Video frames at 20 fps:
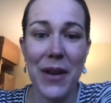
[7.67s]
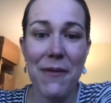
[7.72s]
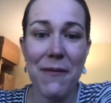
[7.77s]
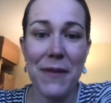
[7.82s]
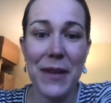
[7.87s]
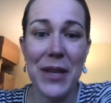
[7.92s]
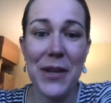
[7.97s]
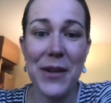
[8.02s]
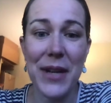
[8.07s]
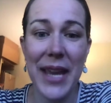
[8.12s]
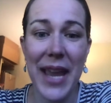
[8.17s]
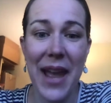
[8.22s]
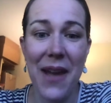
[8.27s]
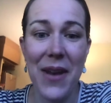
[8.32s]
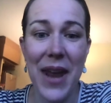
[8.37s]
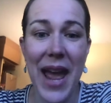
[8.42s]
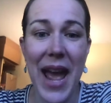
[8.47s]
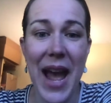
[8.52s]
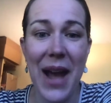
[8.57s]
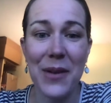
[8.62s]
figuring out
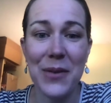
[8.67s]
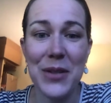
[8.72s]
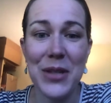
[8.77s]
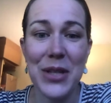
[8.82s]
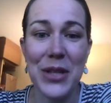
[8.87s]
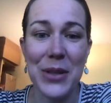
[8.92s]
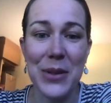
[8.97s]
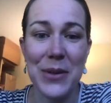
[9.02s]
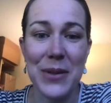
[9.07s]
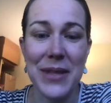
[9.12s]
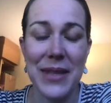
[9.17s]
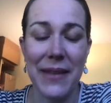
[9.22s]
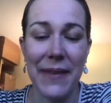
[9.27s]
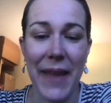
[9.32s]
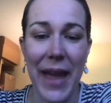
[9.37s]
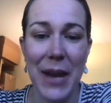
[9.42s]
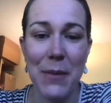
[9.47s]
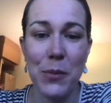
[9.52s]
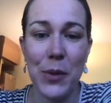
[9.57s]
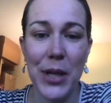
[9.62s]
how to use the
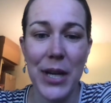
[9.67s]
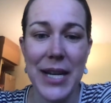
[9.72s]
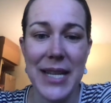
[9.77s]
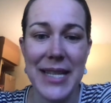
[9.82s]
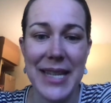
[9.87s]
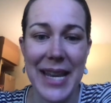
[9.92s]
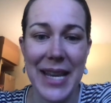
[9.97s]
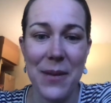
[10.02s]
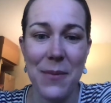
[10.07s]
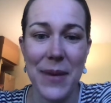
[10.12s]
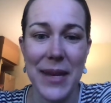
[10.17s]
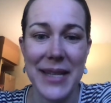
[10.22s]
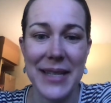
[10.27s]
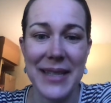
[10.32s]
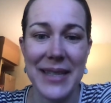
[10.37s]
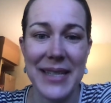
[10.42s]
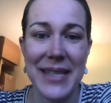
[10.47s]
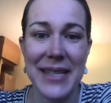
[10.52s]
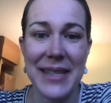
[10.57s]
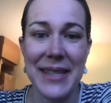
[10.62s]
library
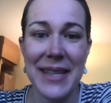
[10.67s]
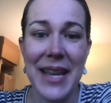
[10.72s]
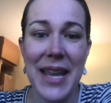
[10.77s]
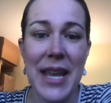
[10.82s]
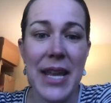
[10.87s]
databases